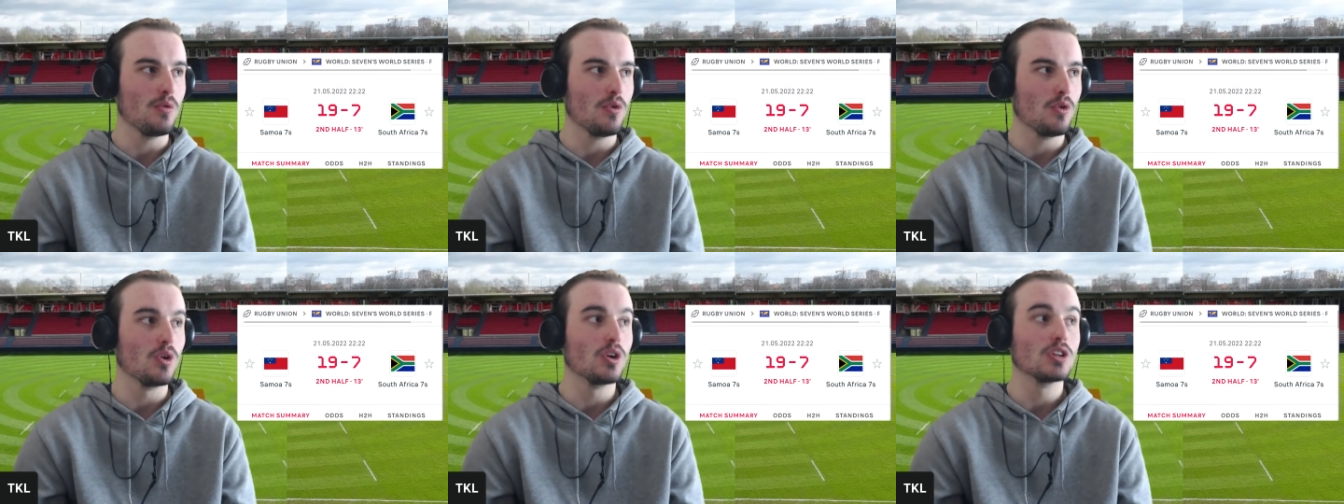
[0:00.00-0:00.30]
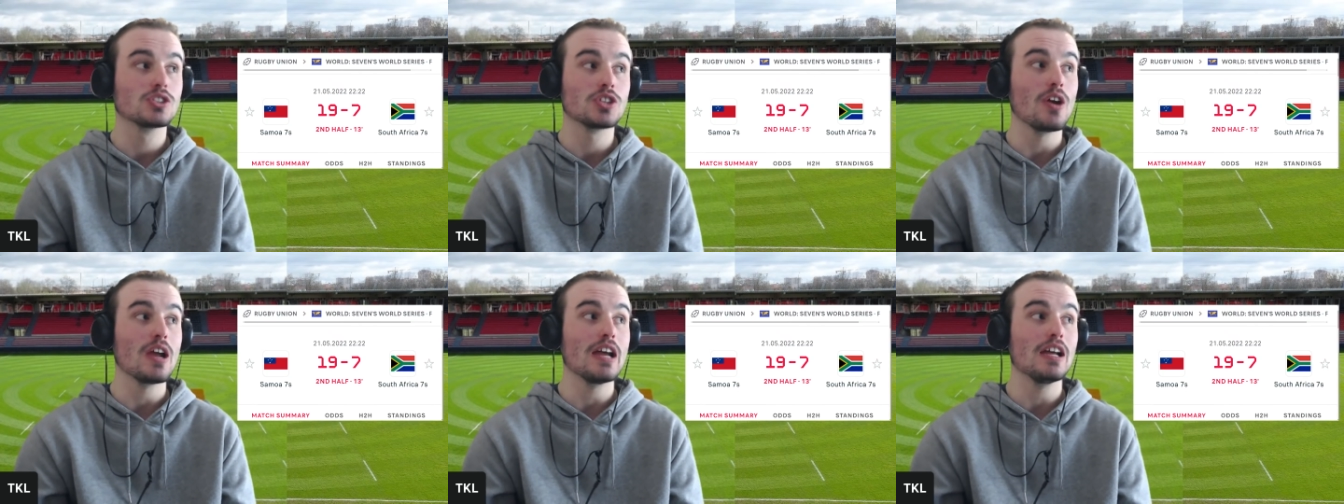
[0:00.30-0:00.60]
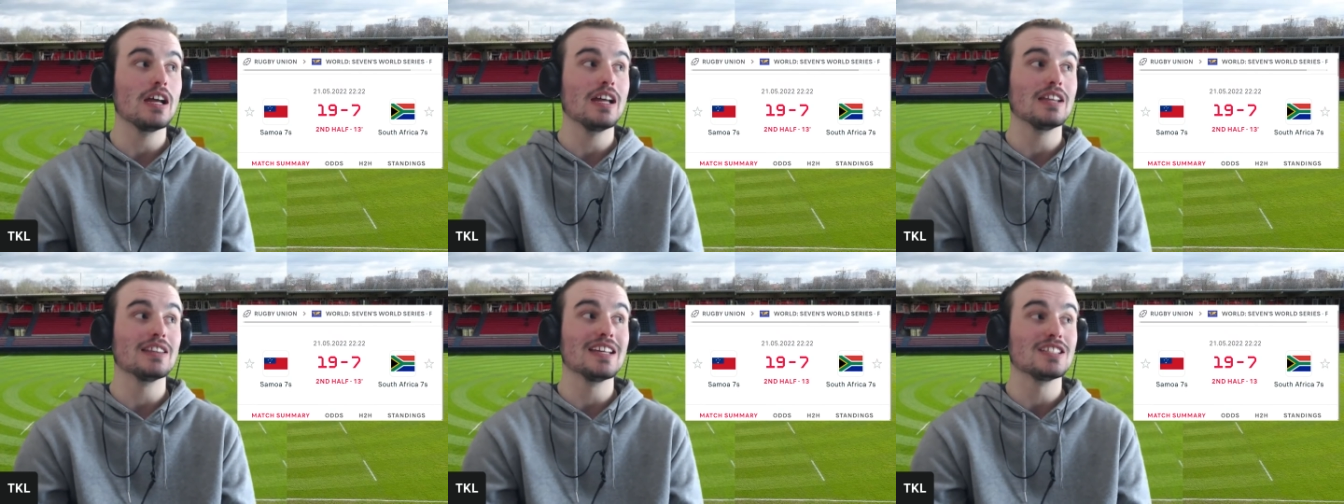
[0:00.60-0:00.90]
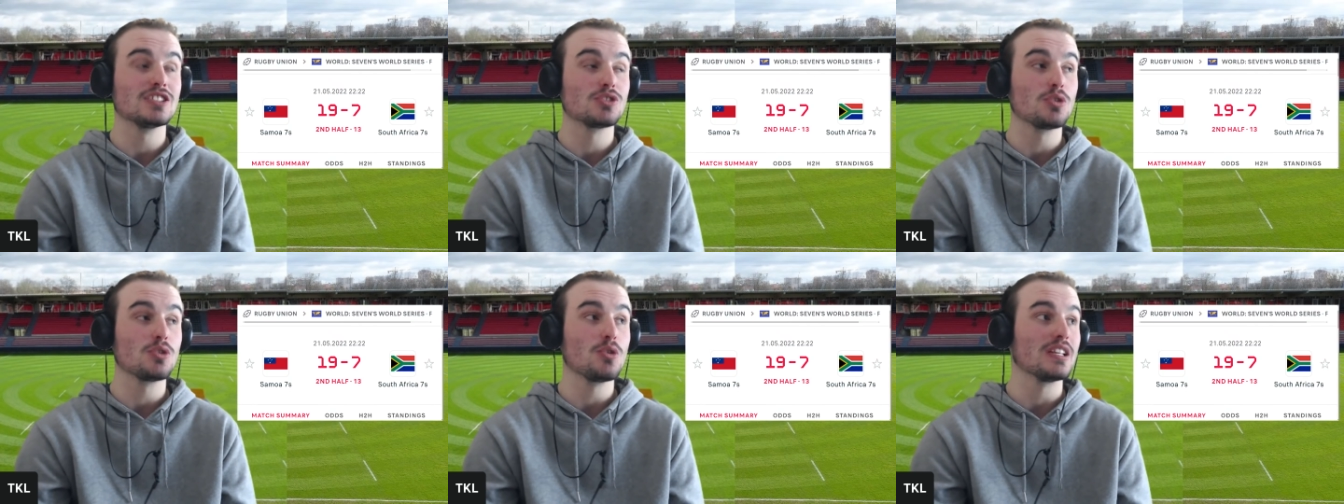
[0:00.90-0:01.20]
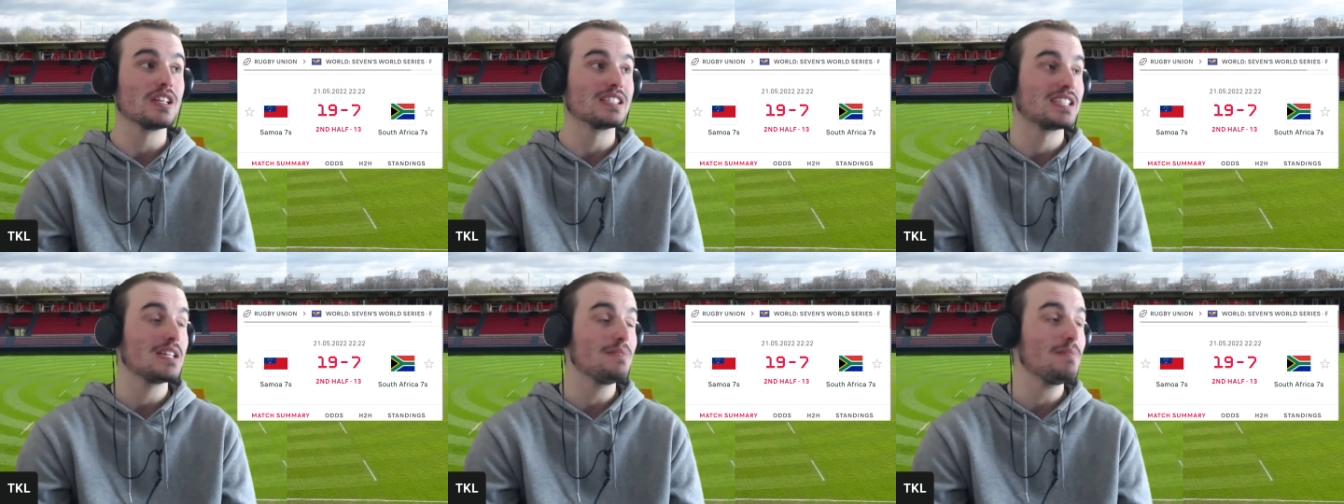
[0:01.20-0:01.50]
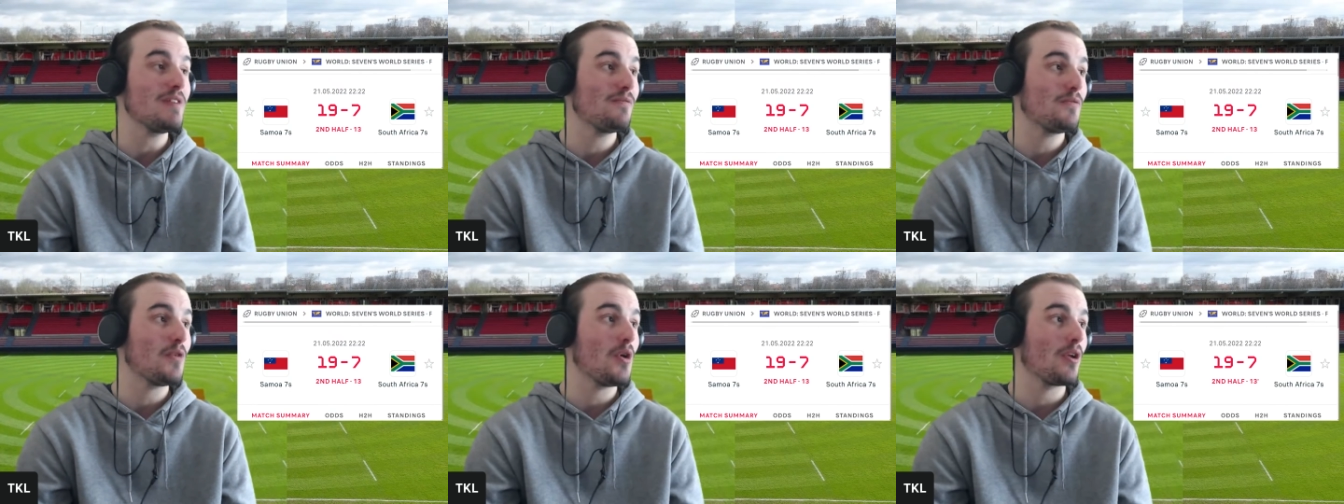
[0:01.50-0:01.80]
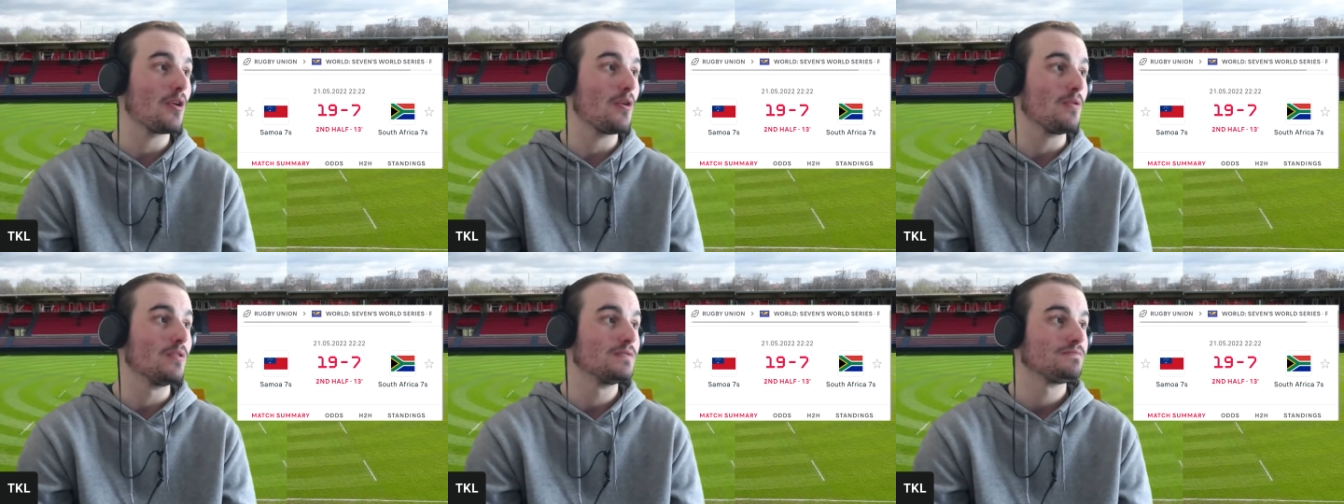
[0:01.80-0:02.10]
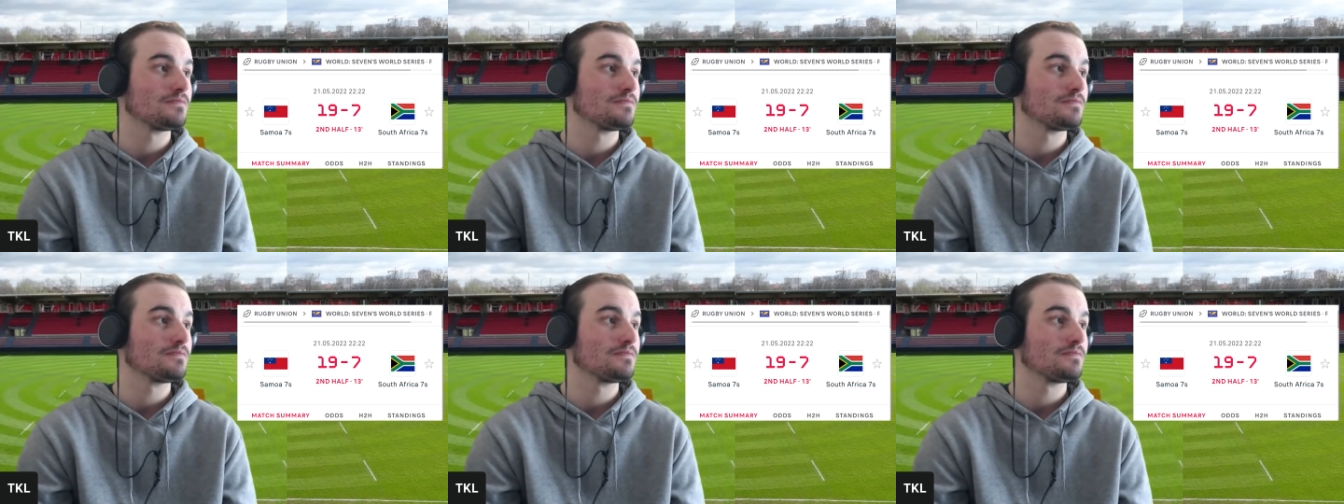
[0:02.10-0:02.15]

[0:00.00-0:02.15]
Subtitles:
or sorry, at least through to the semi-final.